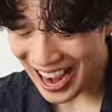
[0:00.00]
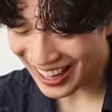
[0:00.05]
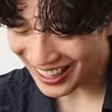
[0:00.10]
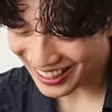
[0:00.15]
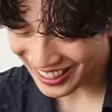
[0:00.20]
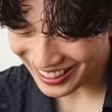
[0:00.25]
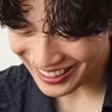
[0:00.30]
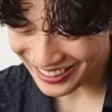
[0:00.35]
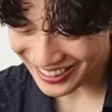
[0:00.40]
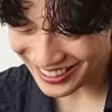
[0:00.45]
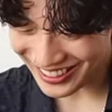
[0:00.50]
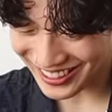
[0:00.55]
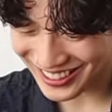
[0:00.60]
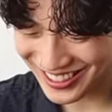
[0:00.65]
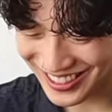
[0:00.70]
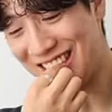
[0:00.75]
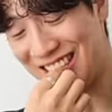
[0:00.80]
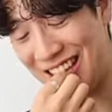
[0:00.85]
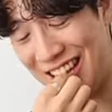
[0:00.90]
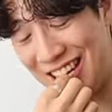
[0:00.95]
I like
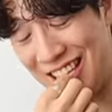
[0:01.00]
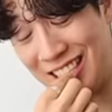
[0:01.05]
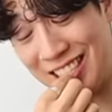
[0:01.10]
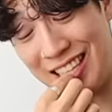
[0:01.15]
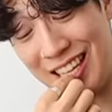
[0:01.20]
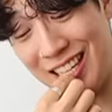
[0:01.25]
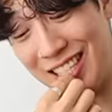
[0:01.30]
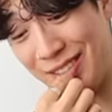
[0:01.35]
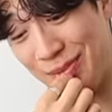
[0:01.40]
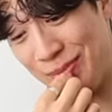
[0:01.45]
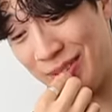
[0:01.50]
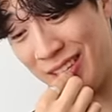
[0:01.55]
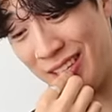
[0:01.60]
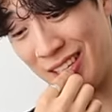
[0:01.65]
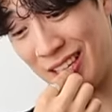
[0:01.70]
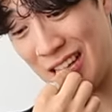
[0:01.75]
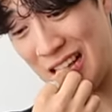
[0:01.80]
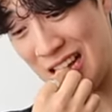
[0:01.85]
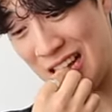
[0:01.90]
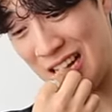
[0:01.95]
this. That is that is
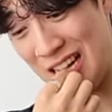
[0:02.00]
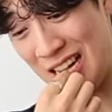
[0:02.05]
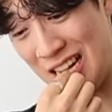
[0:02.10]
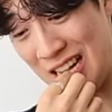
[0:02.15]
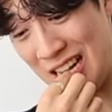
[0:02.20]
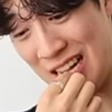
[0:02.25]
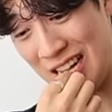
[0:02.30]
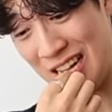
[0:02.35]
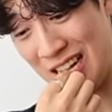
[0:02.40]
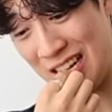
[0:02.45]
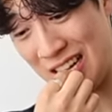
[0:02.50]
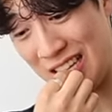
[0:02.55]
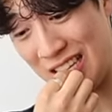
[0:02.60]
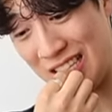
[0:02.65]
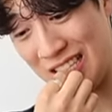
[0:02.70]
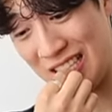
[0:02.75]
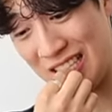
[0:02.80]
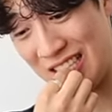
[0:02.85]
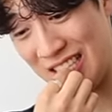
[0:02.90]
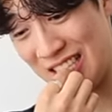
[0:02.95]
me. Uh,
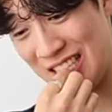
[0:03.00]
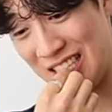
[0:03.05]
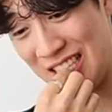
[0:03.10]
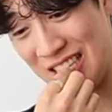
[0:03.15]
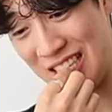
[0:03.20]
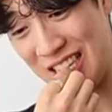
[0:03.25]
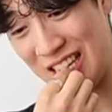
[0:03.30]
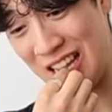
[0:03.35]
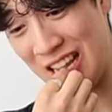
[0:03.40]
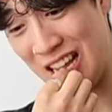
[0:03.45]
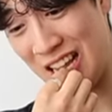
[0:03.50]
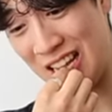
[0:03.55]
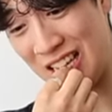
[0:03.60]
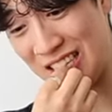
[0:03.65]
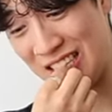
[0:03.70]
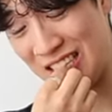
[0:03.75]
yeah.